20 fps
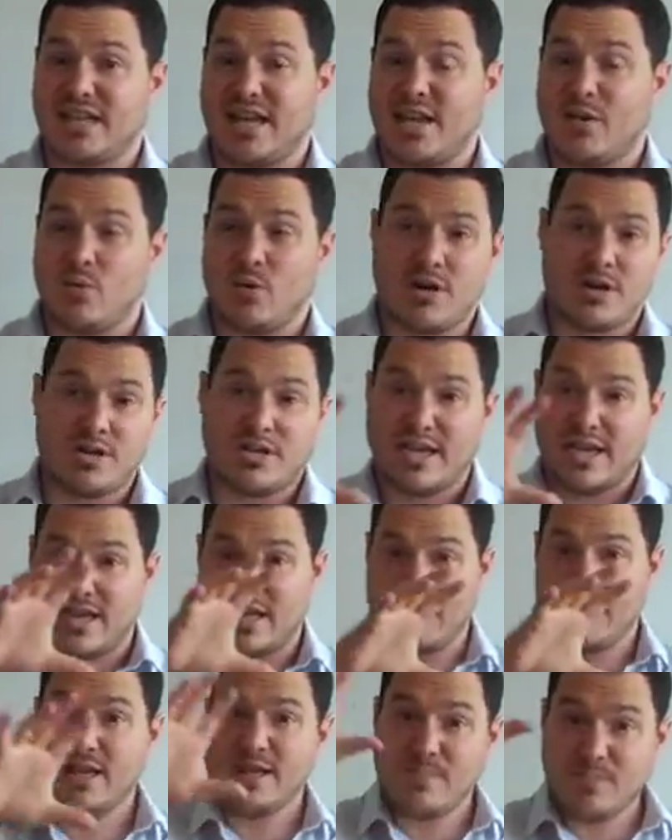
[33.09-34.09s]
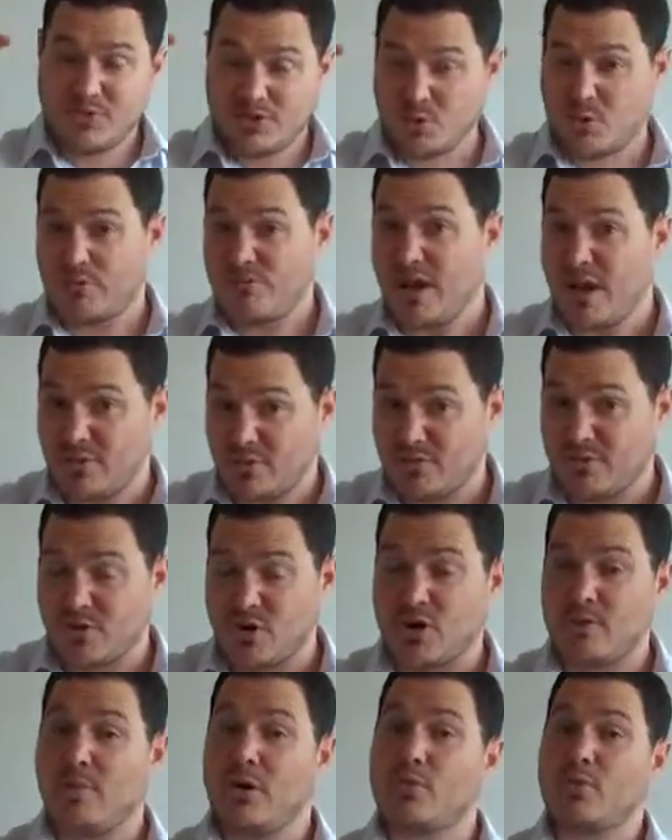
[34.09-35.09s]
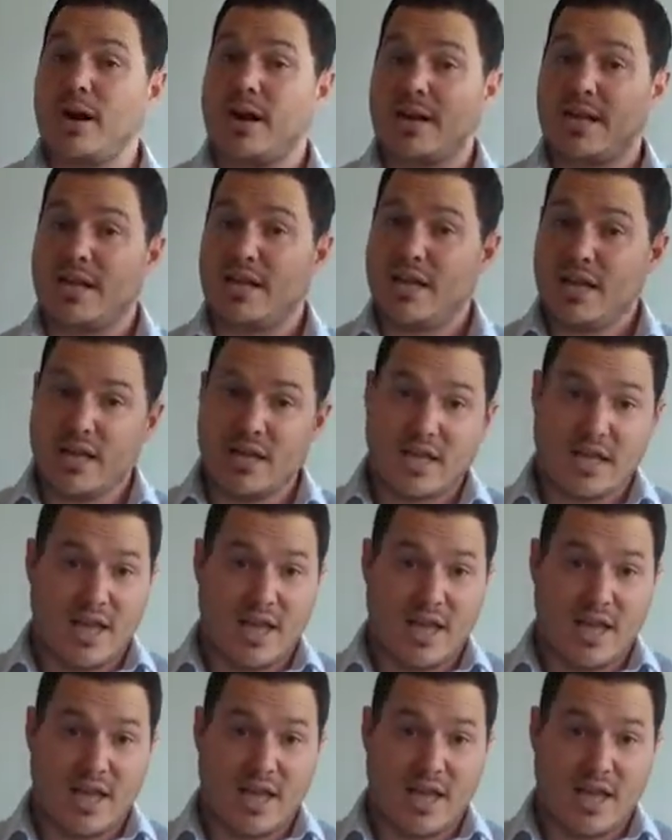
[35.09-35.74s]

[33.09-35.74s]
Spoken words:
Okay, we're going to take, so we've got the verb already.